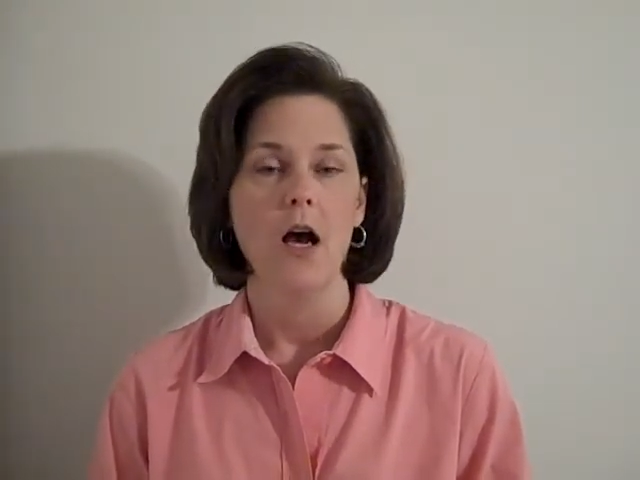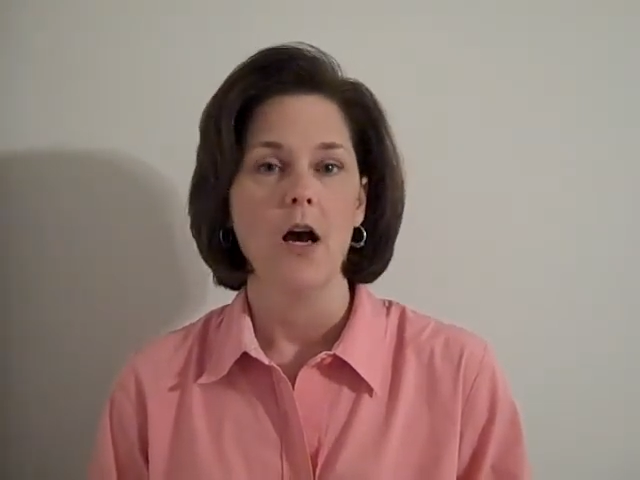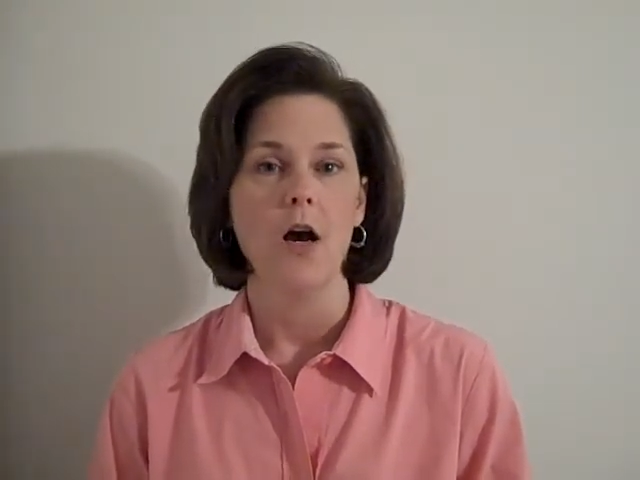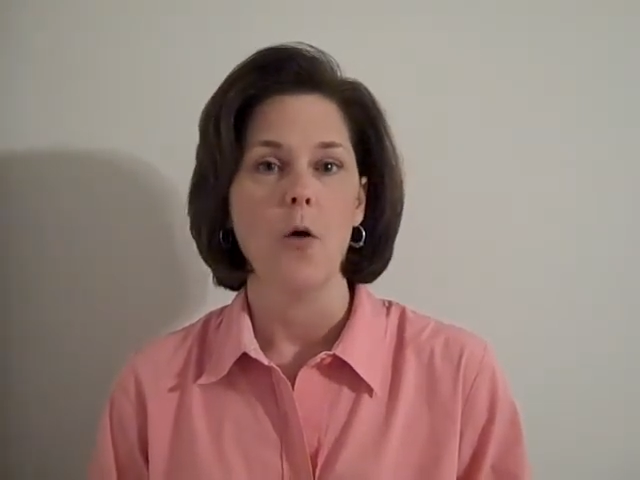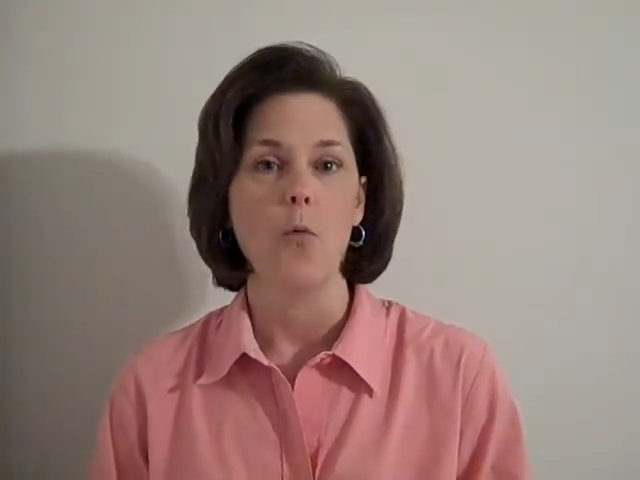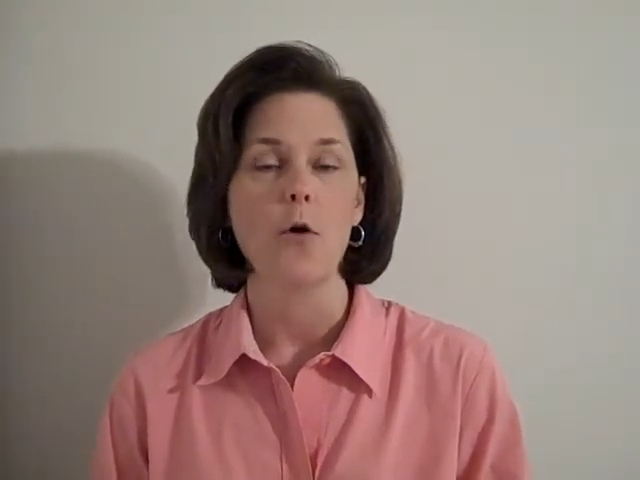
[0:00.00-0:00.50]

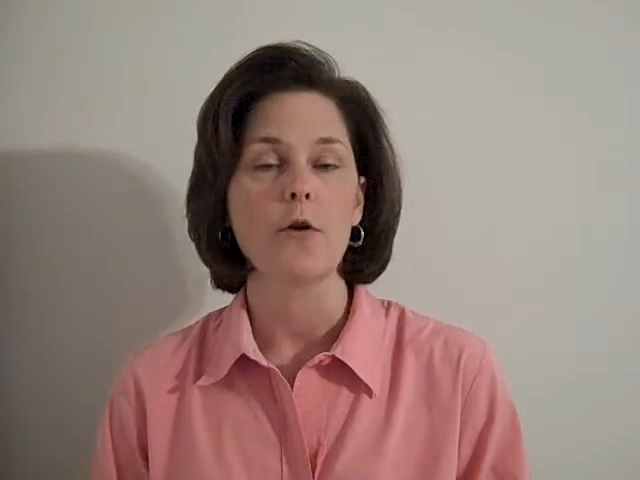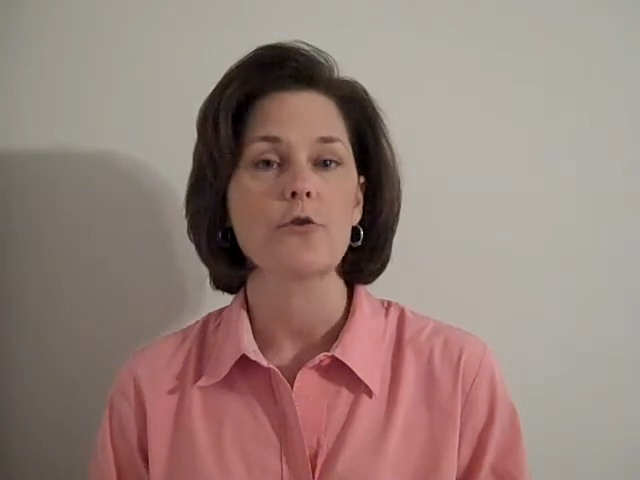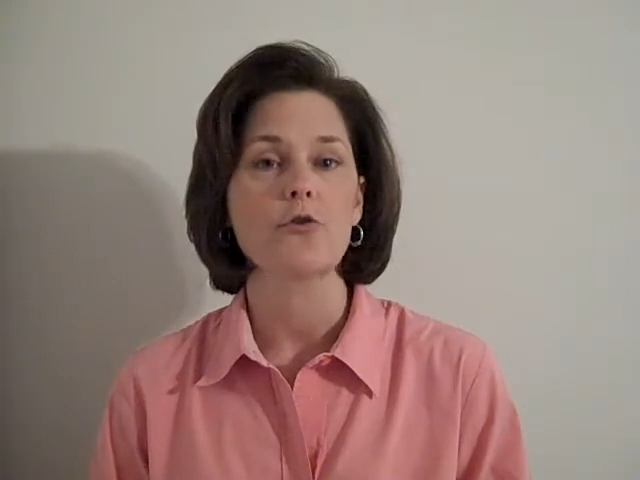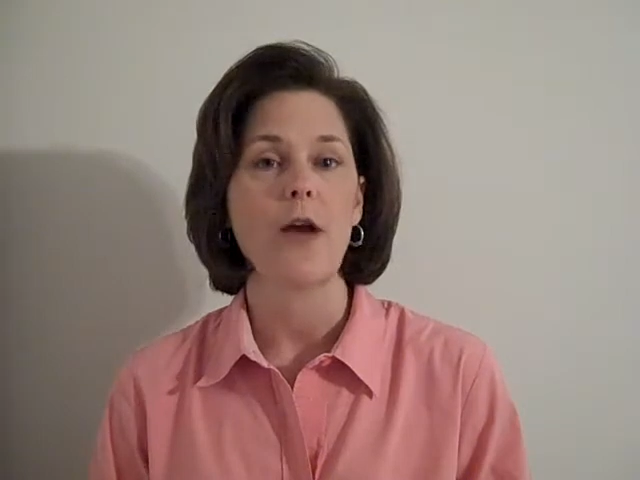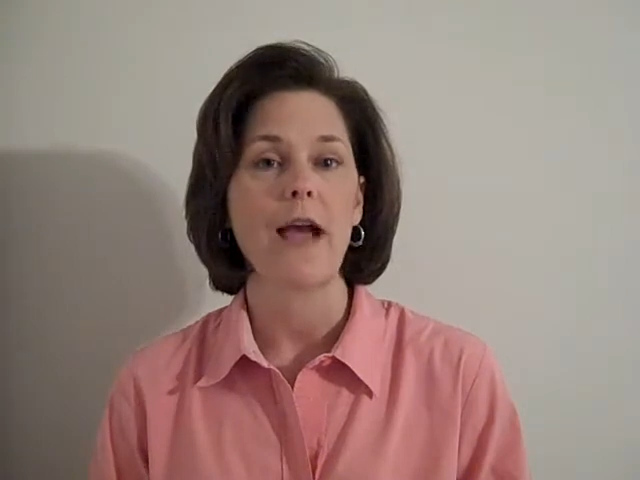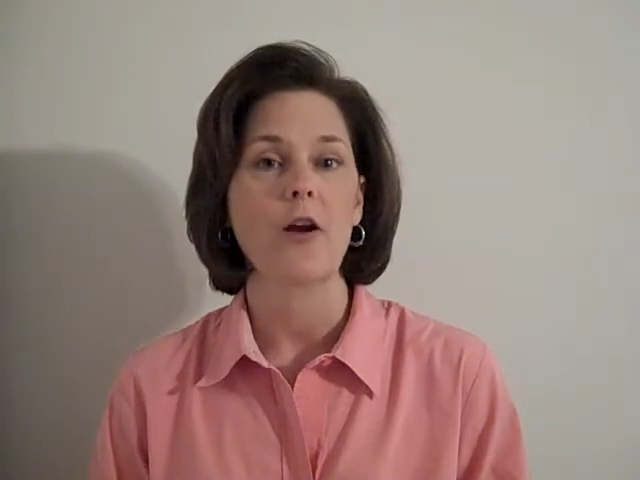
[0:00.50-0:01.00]

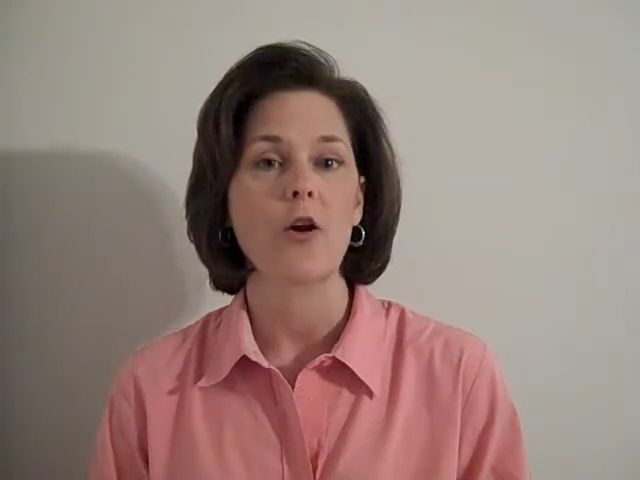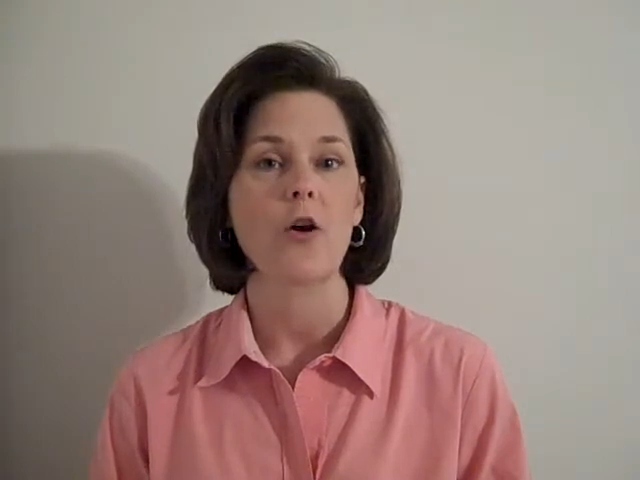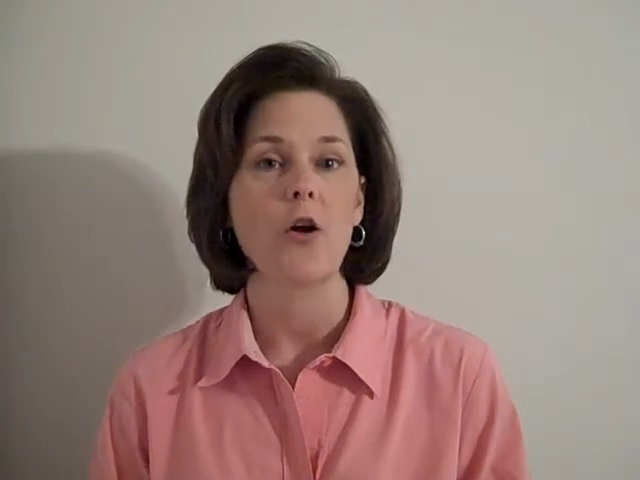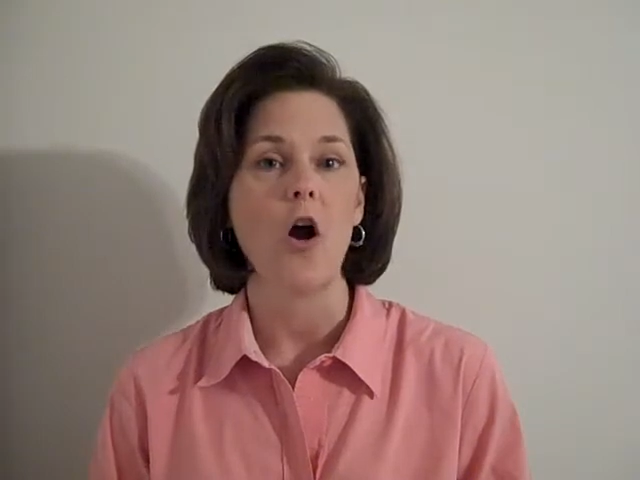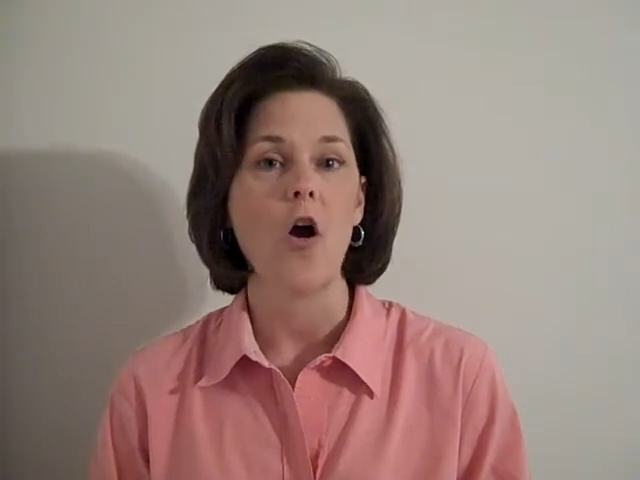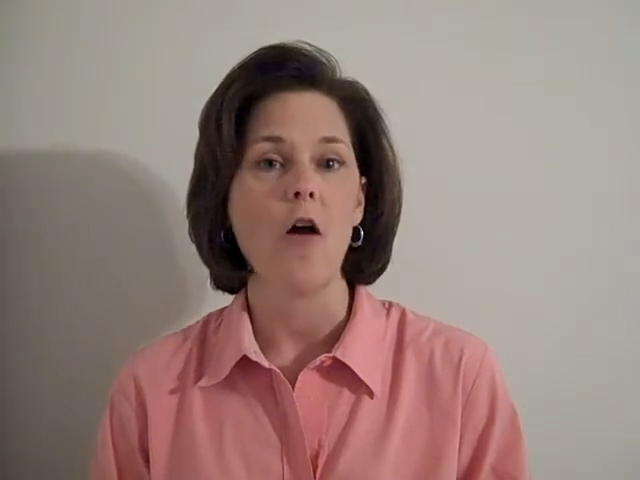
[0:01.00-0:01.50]
Word
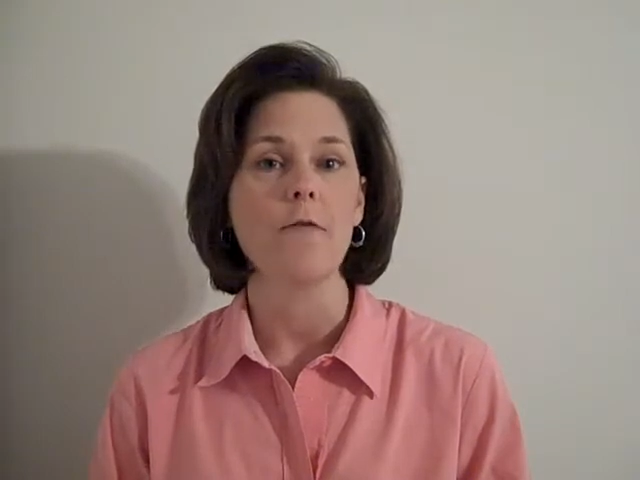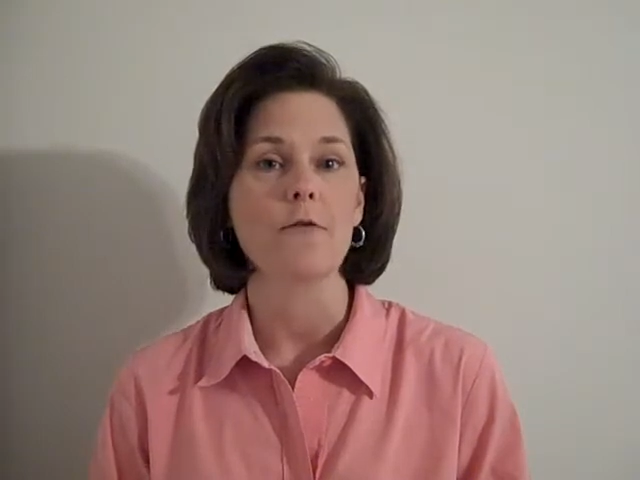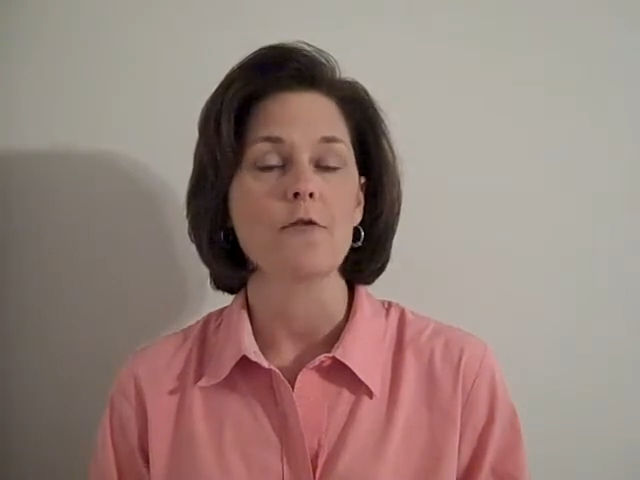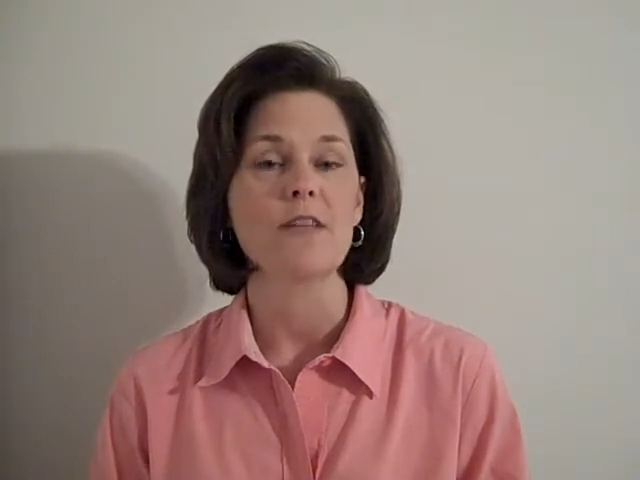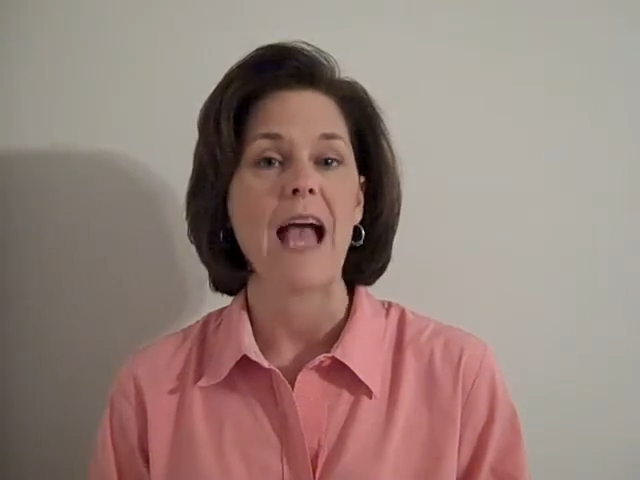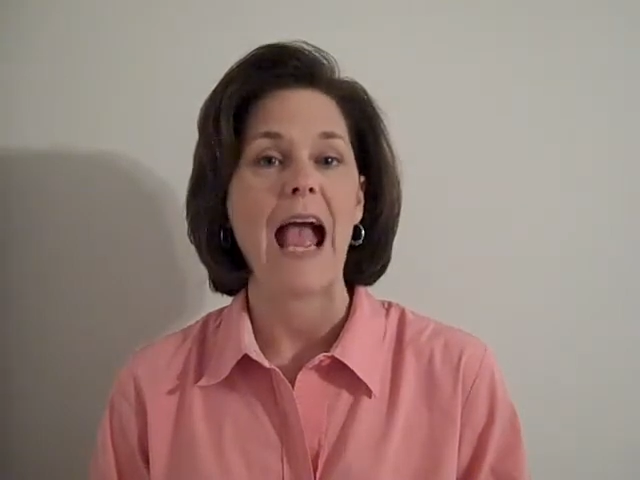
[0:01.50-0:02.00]
Tracker
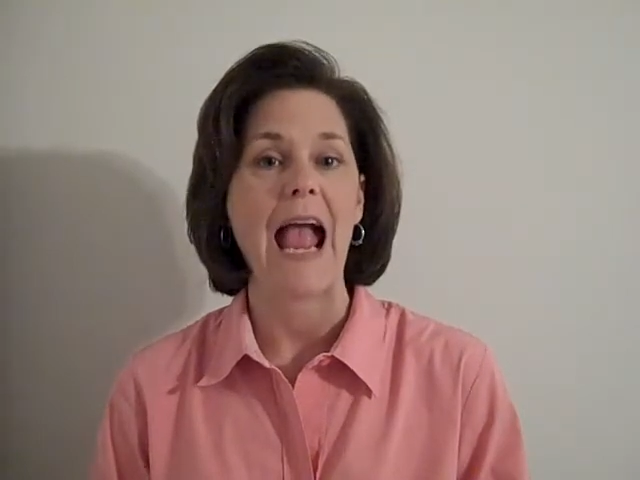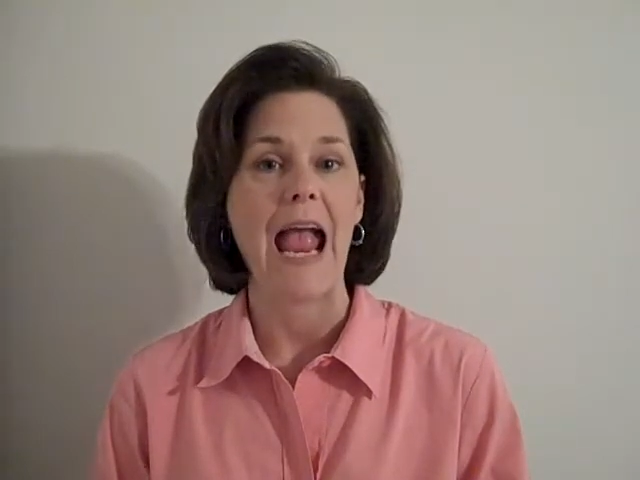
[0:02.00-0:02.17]
offers